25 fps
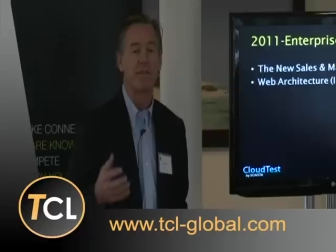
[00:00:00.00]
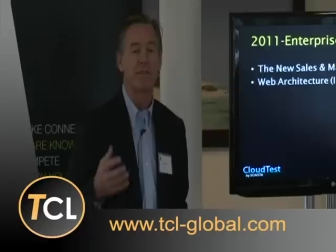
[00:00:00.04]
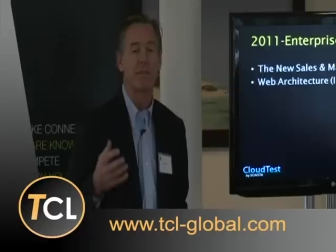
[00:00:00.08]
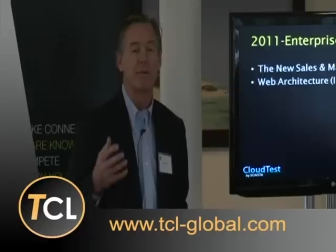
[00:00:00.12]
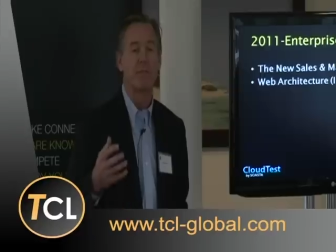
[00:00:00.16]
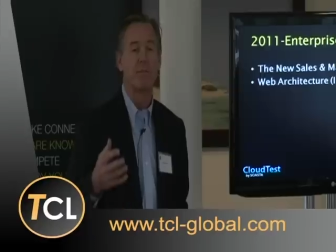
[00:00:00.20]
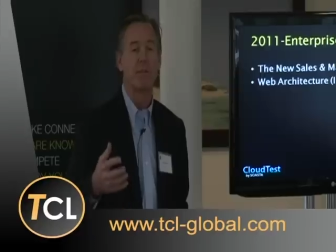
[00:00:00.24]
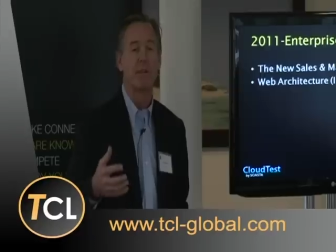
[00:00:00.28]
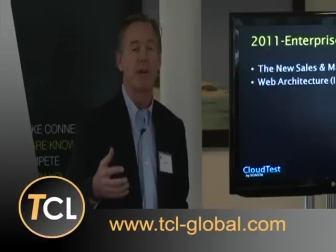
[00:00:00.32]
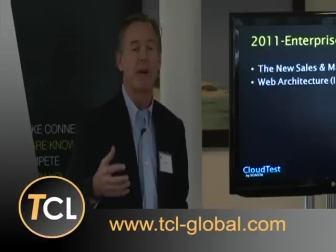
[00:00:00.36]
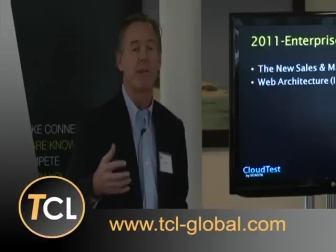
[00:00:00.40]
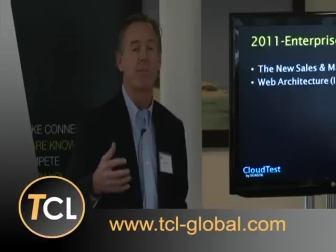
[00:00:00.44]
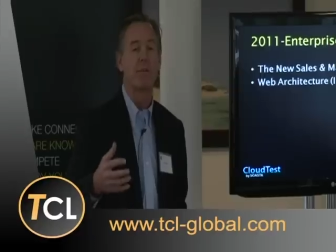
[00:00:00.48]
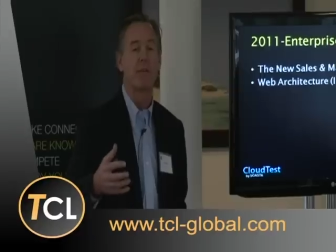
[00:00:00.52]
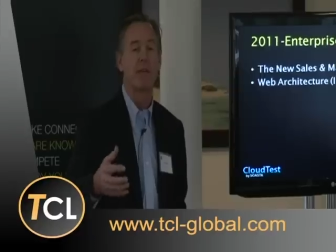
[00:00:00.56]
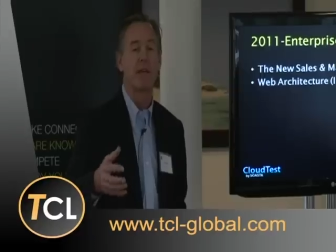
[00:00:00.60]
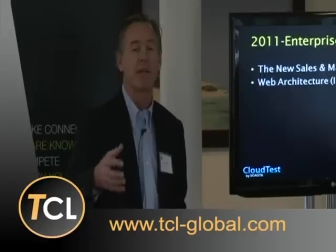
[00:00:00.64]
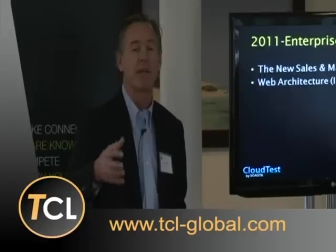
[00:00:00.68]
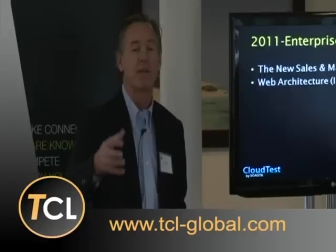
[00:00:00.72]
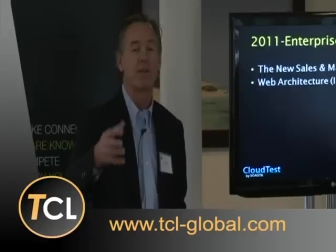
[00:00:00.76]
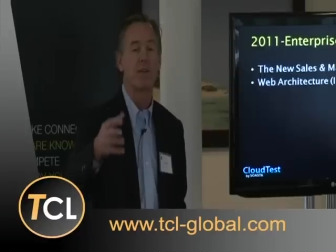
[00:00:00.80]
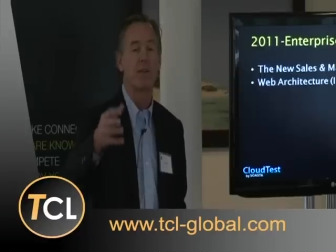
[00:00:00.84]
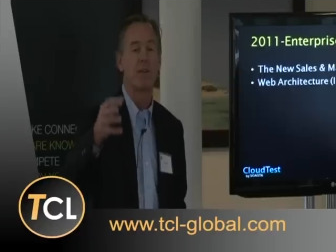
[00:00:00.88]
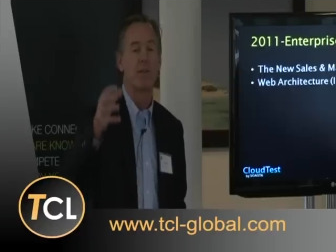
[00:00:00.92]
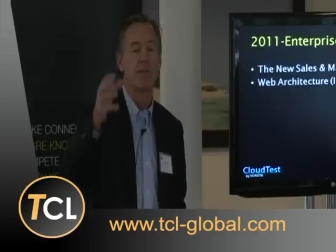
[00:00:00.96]
assemble
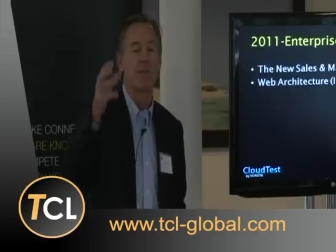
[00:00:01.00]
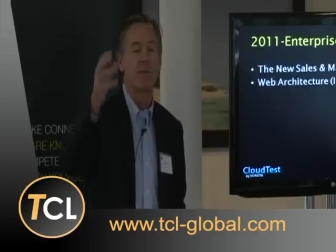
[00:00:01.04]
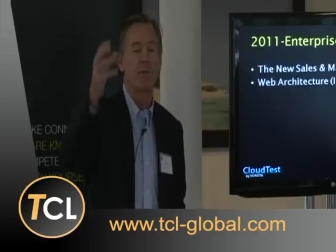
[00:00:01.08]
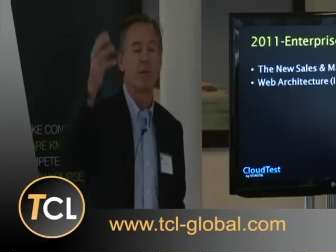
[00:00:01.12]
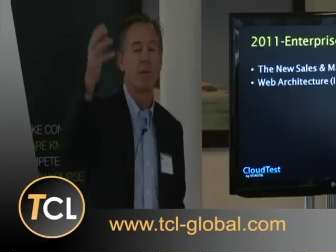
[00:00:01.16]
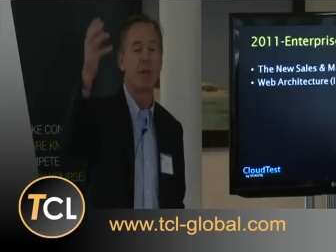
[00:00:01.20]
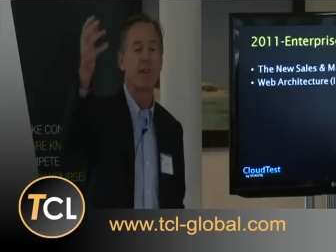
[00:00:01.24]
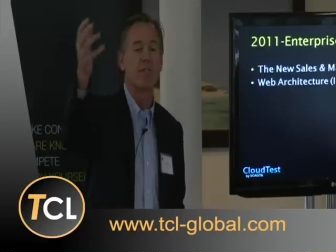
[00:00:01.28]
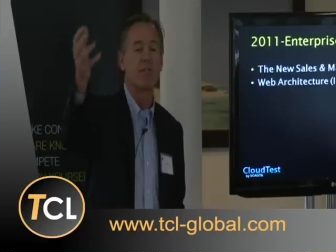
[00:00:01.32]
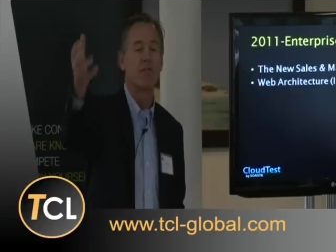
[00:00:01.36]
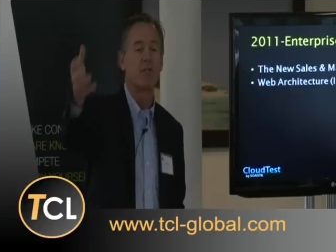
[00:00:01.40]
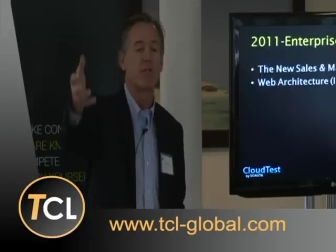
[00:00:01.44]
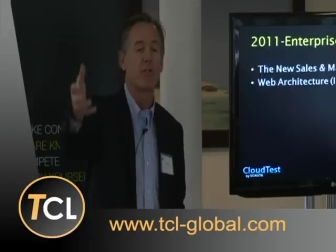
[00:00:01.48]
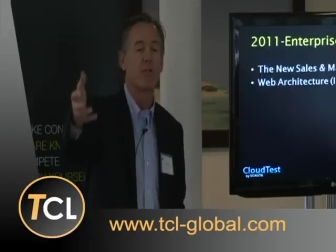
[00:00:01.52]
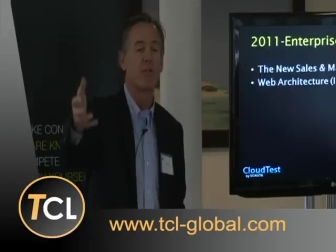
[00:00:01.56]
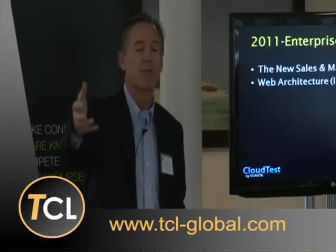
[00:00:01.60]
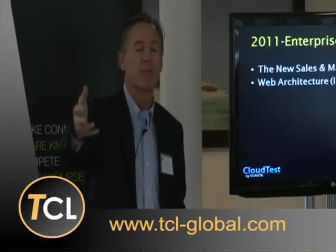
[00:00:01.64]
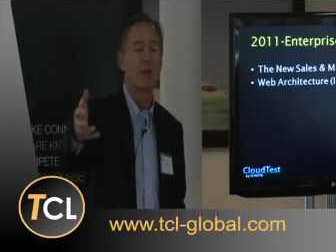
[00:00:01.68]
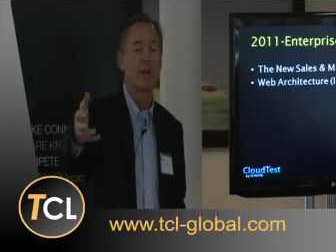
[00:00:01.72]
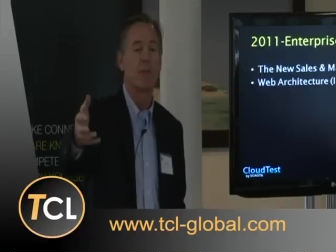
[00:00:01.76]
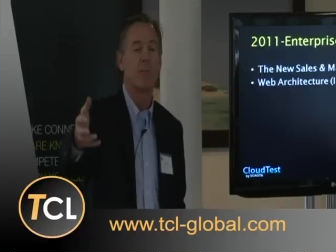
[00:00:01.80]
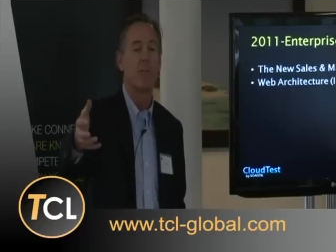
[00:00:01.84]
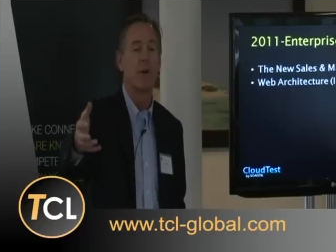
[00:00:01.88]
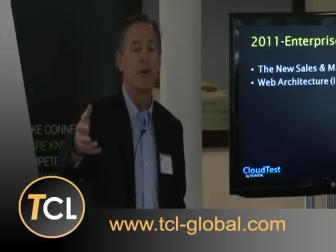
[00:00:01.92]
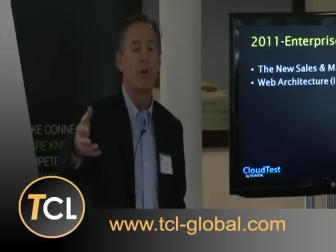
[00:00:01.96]
applications from external
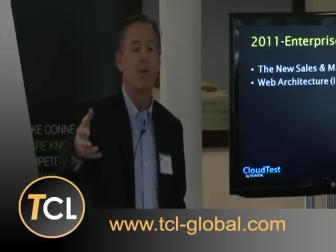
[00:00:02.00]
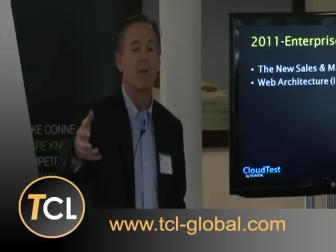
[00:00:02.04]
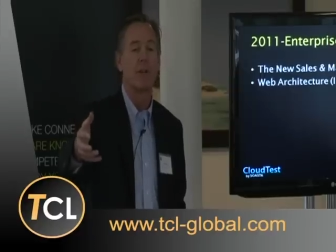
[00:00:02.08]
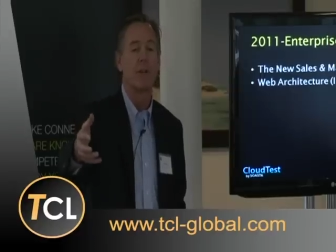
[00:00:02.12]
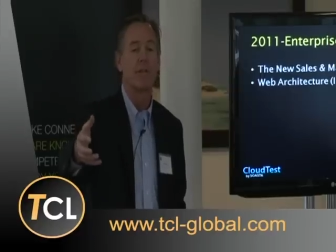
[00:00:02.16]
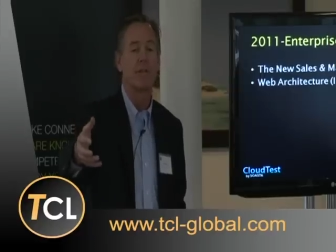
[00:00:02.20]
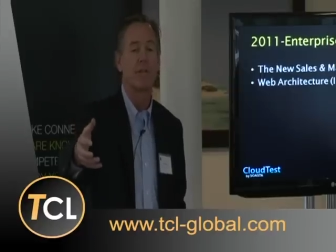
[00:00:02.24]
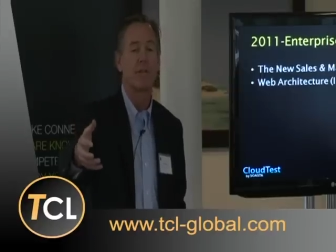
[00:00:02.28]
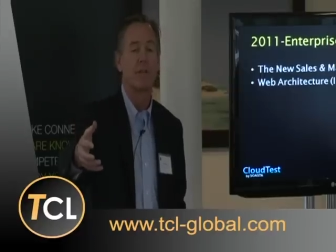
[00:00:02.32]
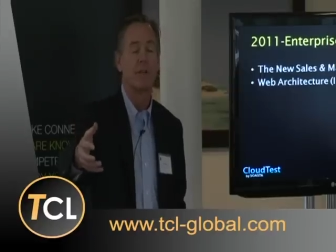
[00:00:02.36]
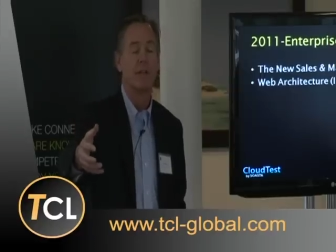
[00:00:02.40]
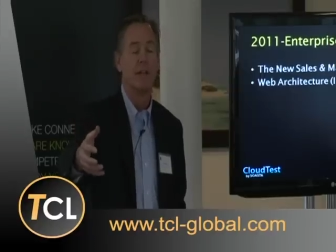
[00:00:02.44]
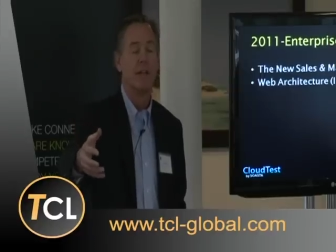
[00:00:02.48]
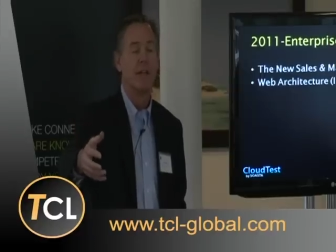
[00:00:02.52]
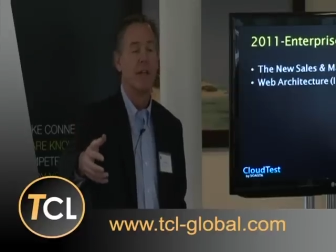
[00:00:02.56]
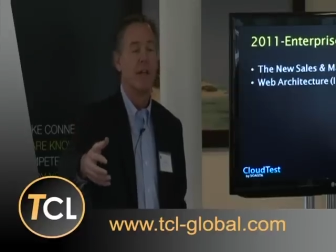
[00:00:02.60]
components